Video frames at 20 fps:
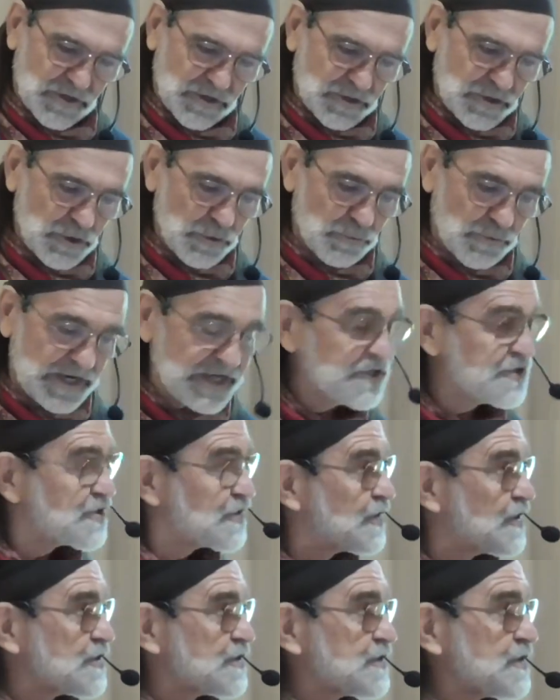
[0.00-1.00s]
You reach
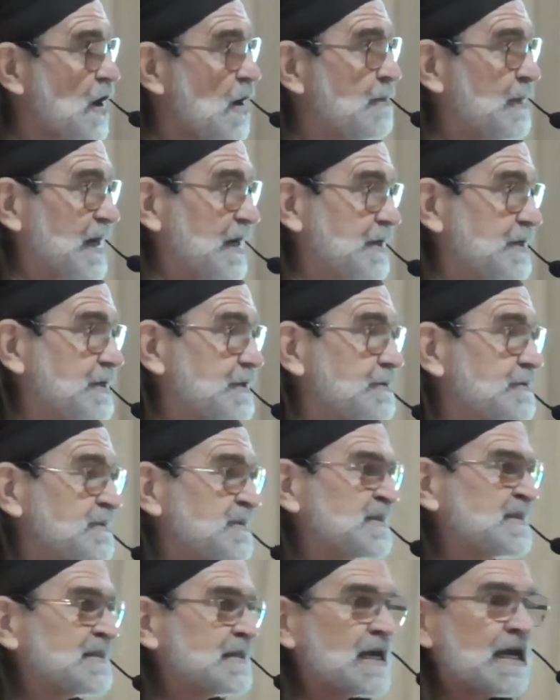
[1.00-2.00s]
the summit
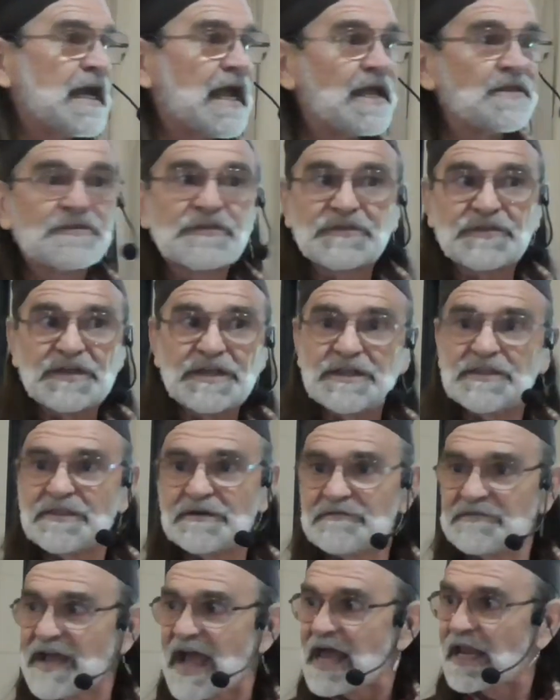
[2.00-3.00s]
and see the
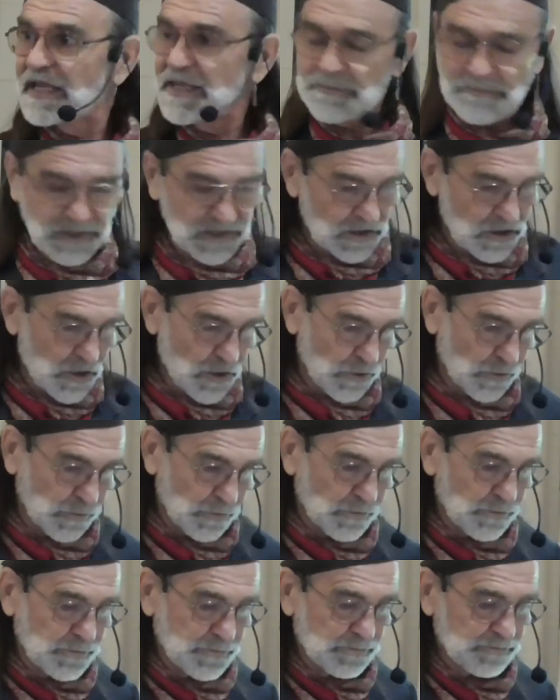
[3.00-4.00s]
valley below,
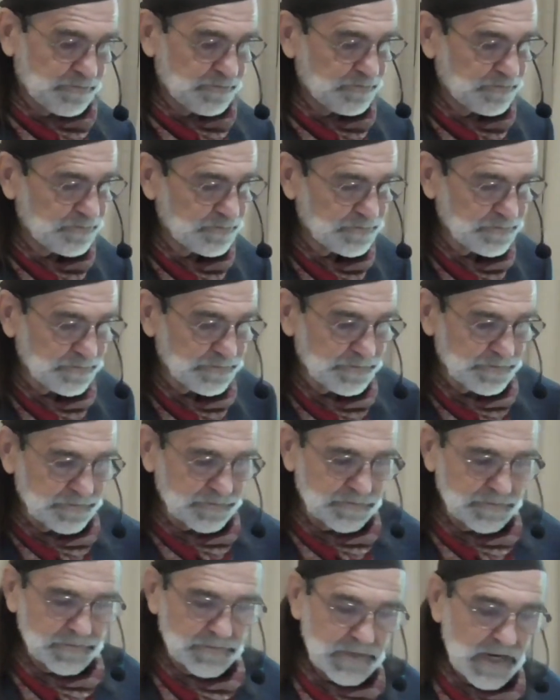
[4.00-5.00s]

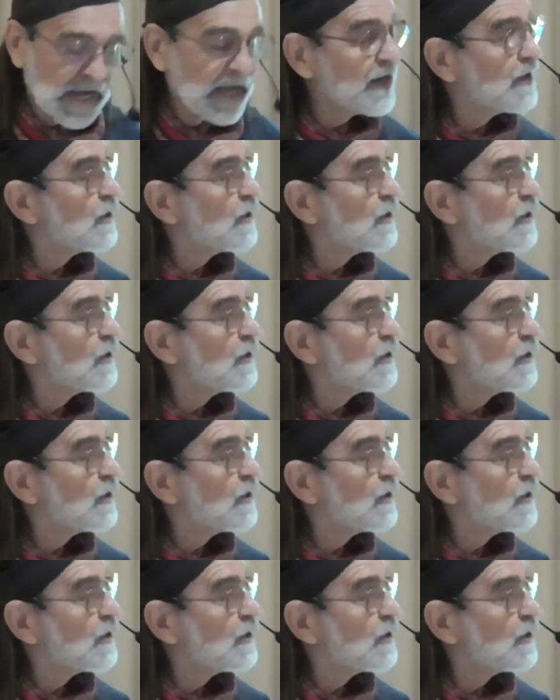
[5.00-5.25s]
and